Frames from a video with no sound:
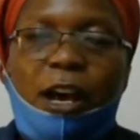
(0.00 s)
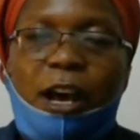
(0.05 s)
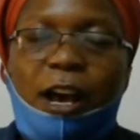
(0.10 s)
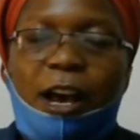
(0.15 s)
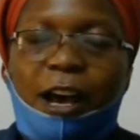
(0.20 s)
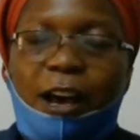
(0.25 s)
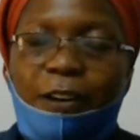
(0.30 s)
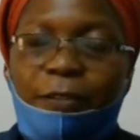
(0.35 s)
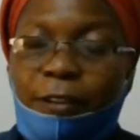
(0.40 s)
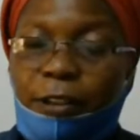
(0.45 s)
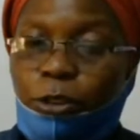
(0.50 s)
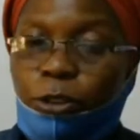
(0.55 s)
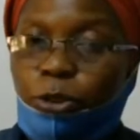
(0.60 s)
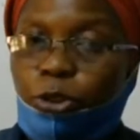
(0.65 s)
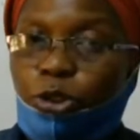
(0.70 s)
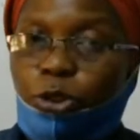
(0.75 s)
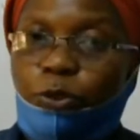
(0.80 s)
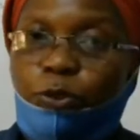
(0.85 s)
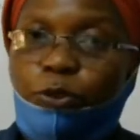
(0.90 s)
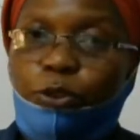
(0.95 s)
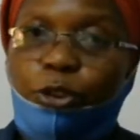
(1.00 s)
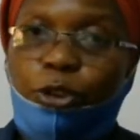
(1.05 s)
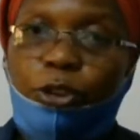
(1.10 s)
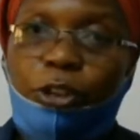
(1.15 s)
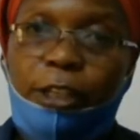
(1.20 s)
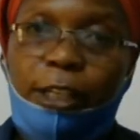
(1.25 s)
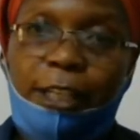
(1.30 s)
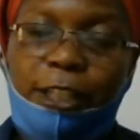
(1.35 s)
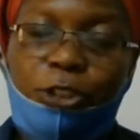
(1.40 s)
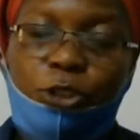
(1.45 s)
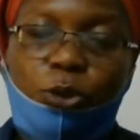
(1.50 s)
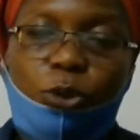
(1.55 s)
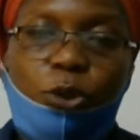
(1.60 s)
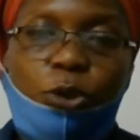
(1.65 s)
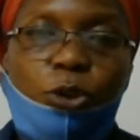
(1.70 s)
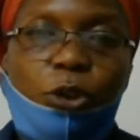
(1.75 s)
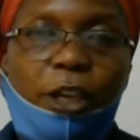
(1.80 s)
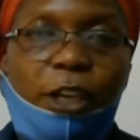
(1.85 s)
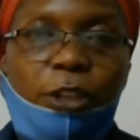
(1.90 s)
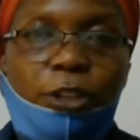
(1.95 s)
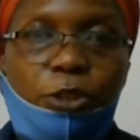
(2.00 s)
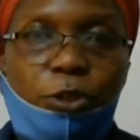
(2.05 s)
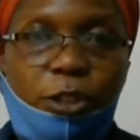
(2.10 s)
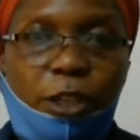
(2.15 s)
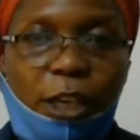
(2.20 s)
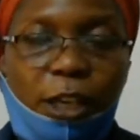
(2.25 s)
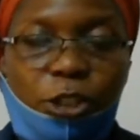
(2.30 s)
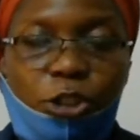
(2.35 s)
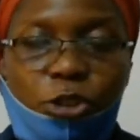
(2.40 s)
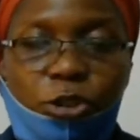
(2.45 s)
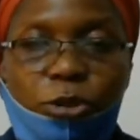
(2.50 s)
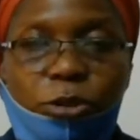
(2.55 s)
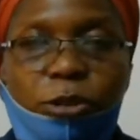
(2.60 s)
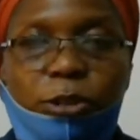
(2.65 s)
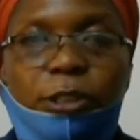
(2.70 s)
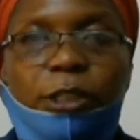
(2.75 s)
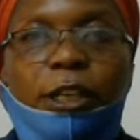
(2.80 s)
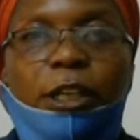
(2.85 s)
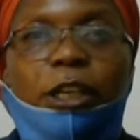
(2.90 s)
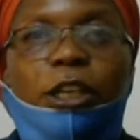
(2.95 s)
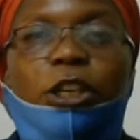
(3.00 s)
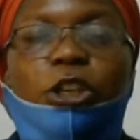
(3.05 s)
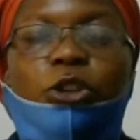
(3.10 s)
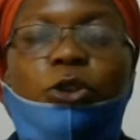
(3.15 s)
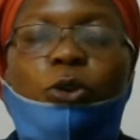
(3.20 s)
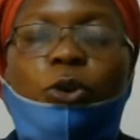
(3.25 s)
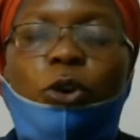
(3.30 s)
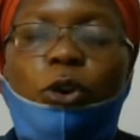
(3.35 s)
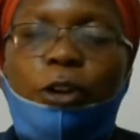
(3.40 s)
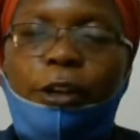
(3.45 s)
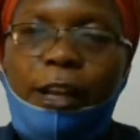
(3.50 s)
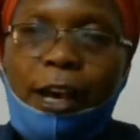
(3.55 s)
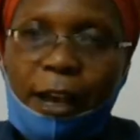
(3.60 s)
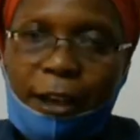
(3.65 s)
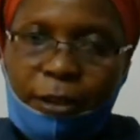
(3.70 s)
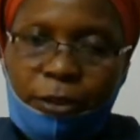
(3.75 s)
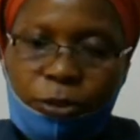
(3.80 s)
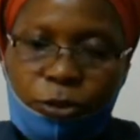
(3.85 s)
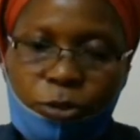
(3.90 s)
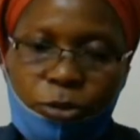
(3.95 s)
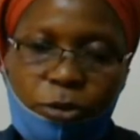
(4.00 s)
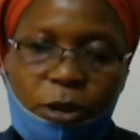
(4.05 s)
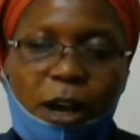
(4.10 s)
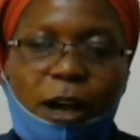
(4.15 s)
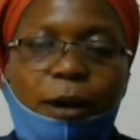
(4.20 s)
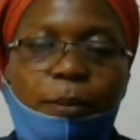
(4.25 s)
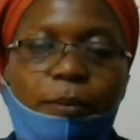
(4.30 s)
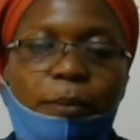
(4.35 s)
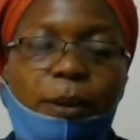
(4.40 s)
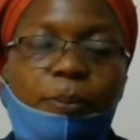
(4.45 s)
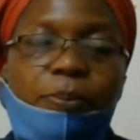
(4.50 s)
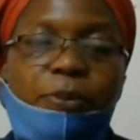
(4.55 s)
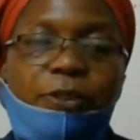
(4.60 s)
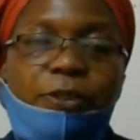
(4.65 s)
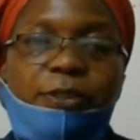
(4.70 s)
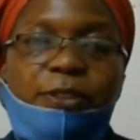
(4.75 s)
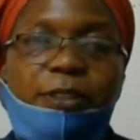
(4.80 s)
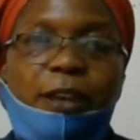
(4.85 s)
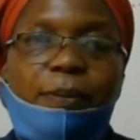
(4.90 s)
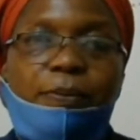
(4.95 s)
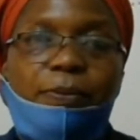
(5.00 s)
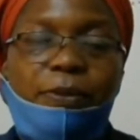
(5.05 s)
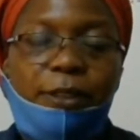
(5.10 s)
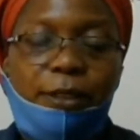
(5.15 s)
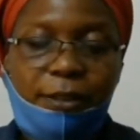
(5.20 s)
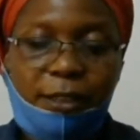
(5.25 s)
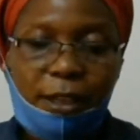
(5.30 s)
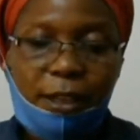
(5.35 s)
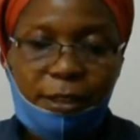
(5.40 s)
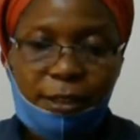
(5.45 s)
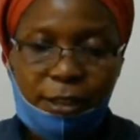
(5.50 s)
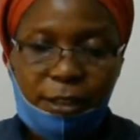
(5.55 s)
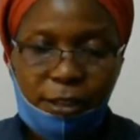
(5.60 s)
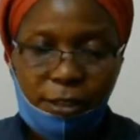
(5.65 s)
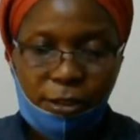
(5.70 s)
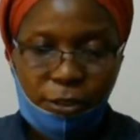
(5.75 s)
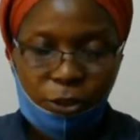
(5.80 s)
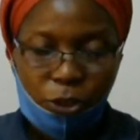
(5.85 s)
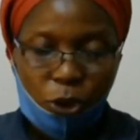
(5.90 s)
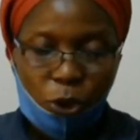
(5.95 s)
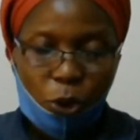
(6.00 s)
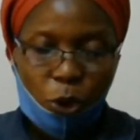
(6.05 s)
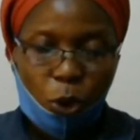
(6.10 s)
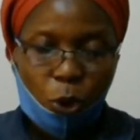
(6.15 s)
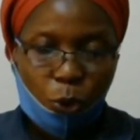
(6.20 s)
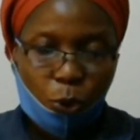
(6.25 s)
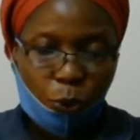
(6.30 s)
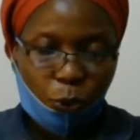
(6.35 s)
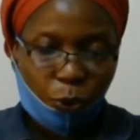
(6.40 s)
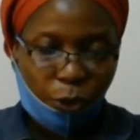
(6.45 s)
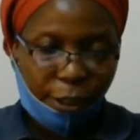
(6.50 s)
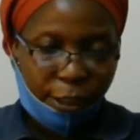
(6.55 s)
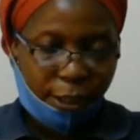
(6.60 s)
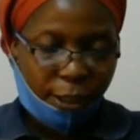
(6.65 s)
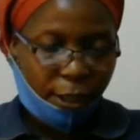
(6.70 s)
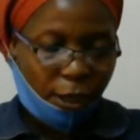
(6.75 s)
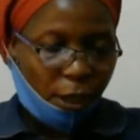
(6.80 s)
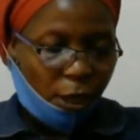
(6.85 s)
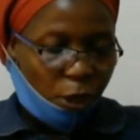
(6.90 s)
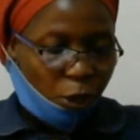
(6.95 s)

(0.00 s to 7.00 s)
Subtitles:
have a lot of knowledge on education in order to come up with something that is concrete.